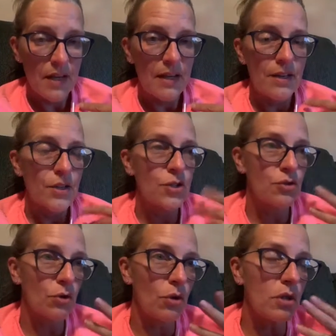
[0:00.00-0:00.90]

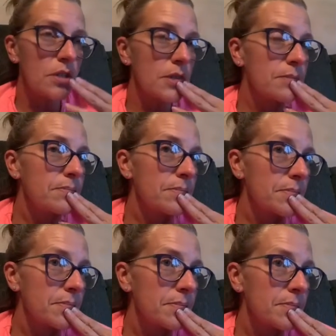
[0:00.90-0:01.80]
Strolls,
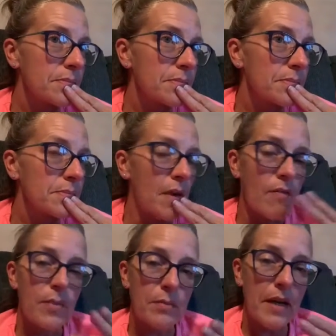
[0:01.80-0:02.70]
I've
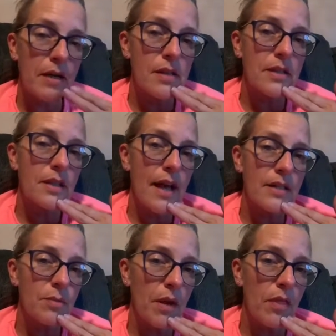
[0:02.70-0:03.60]
been better this last
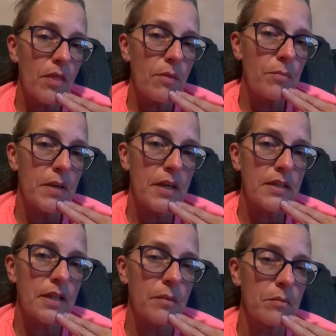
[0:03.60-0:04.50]
month because
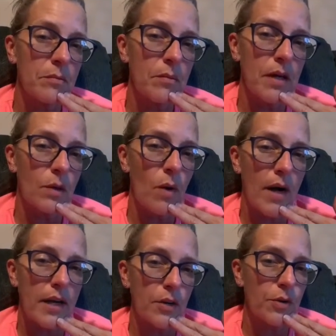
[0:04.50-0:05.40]
I'm in a
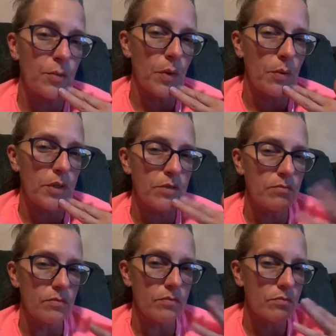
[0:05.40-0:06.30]
walking group where we're
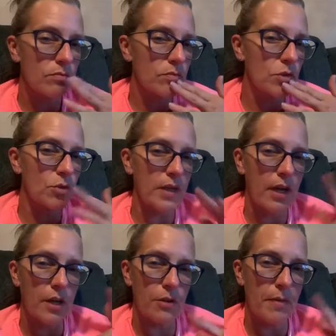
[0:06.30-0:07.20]
doing
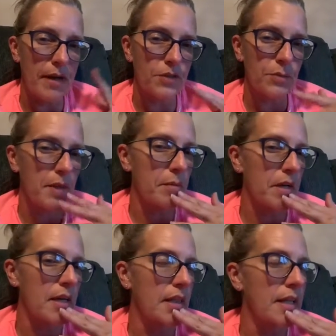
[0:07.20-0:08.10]
100 miles from Labor Day
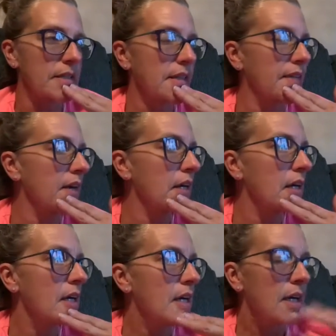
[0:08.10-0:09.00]
to Thanksgiving.
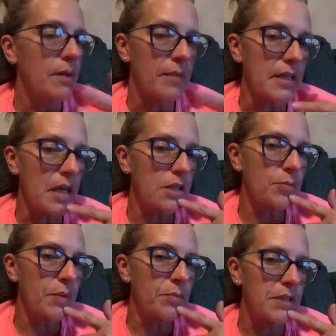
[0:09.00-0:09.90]
My dog's
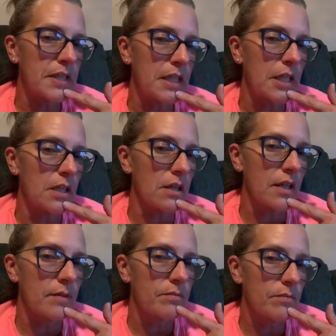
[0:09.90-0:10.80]
been particularly
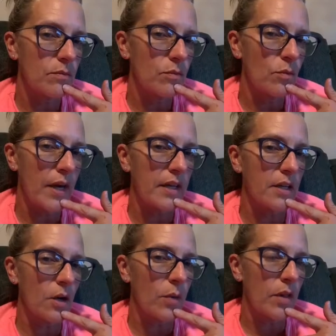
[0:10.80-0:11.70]
ready to go
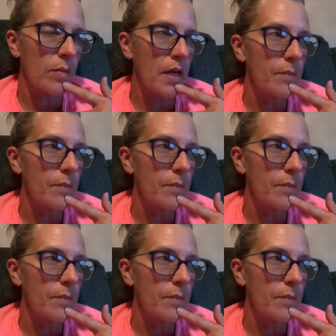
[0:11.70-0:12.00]
with me.